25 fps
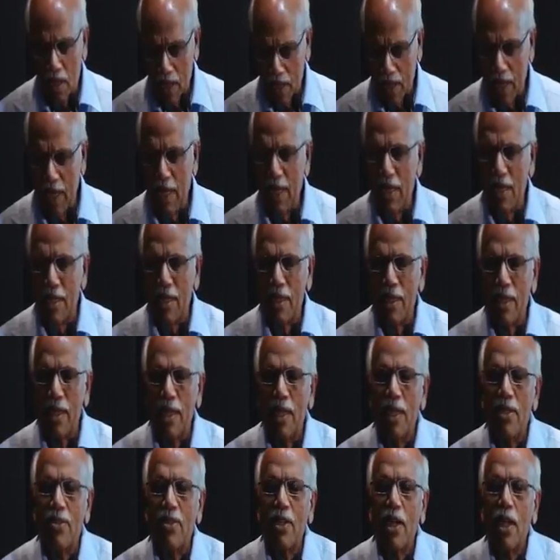Right,
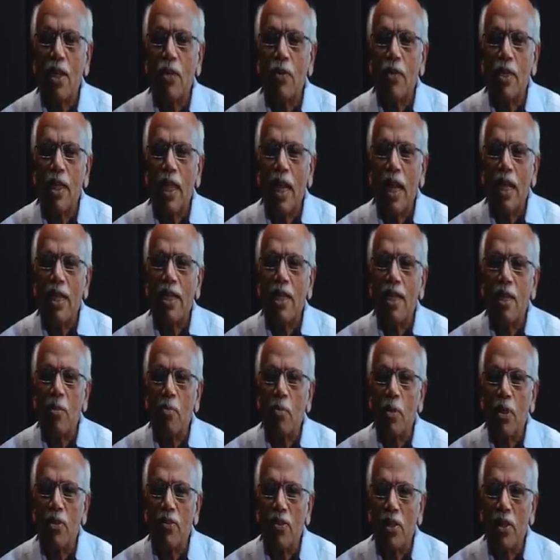he'll start with an
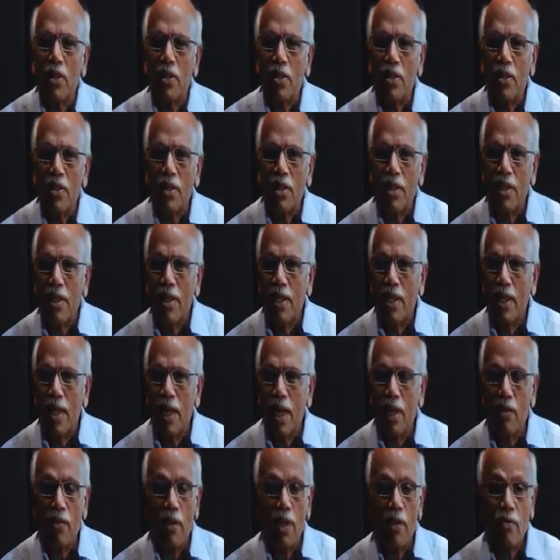antidepressant.
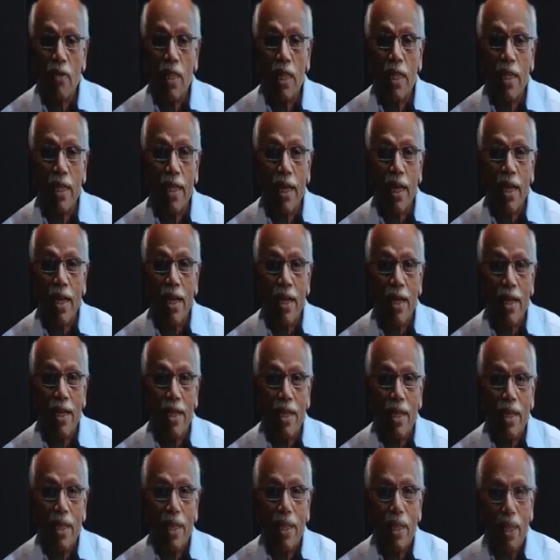And when will that end?
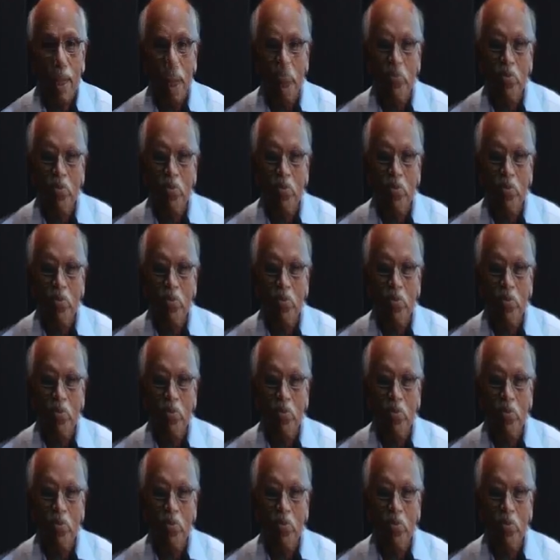Great.